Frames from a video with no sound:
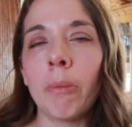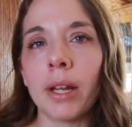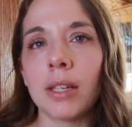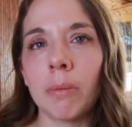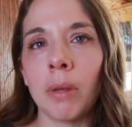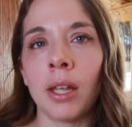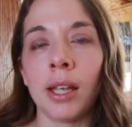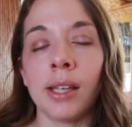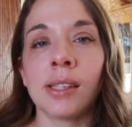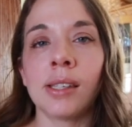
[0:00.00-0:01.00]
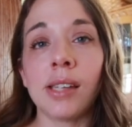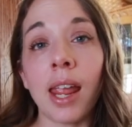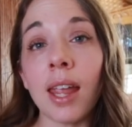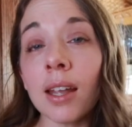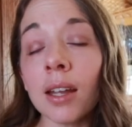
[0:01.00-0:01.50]
meat to me is
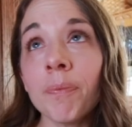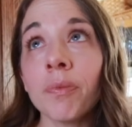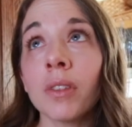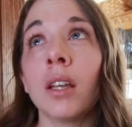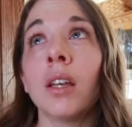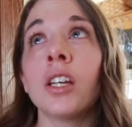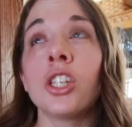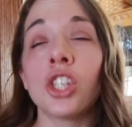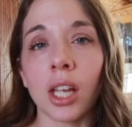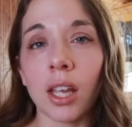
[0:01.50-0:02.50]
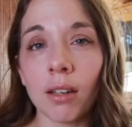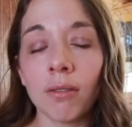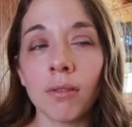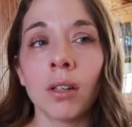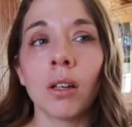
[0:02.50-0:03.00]
steak,
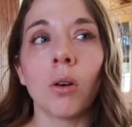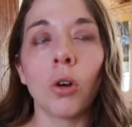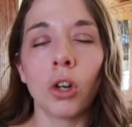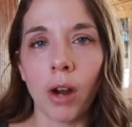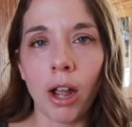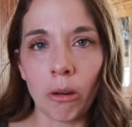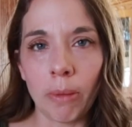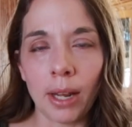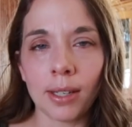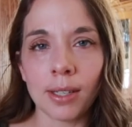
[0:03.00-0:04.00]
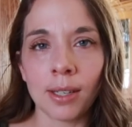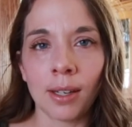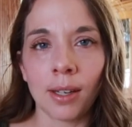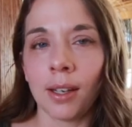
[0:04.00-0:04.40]
chicken, or ground meat.